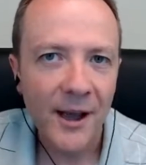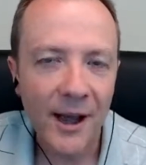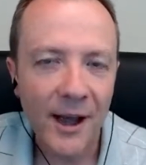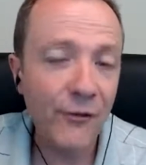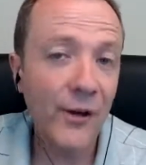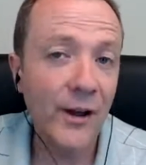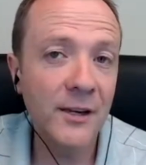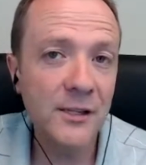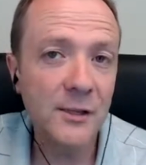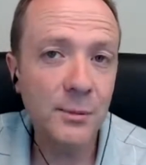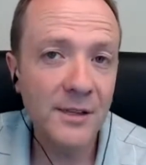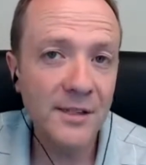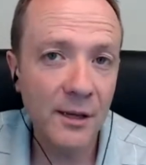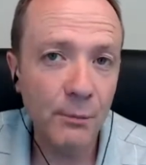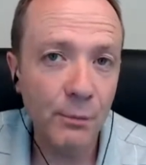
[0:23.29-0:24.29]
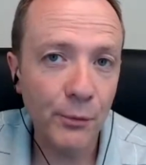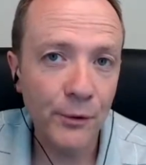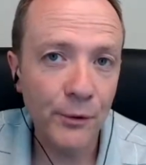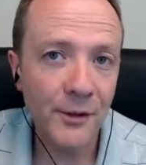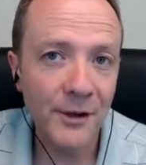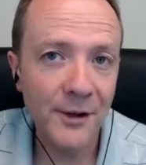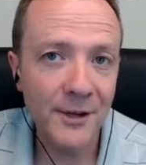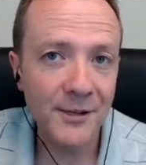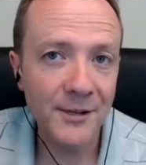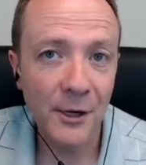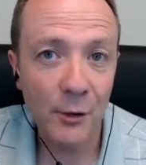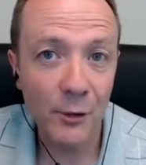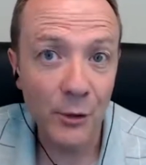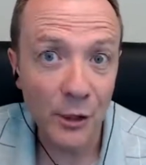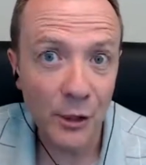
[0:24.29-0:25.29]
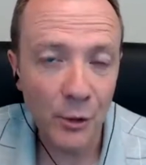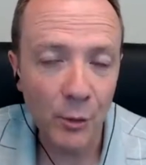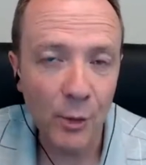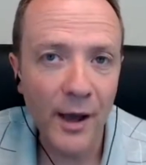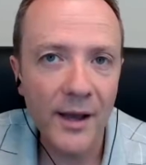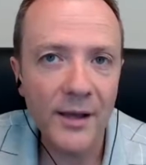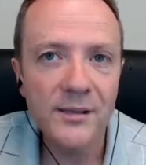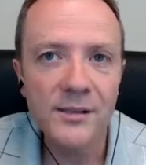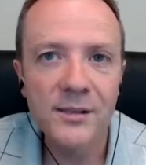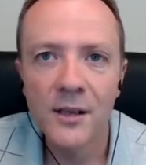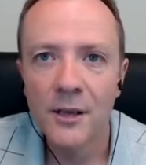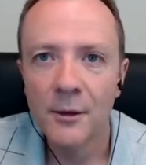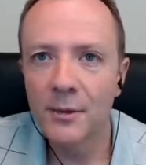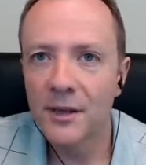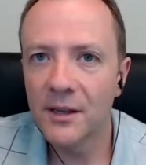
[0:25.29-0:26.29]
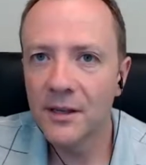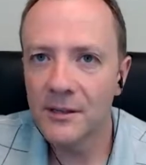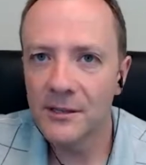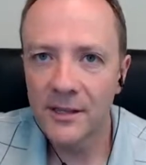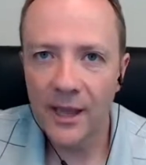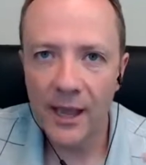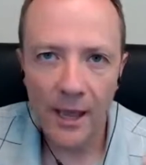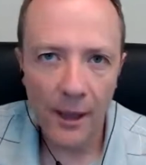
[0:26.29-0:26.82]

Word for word: I find it to be simpler than it is here in the US because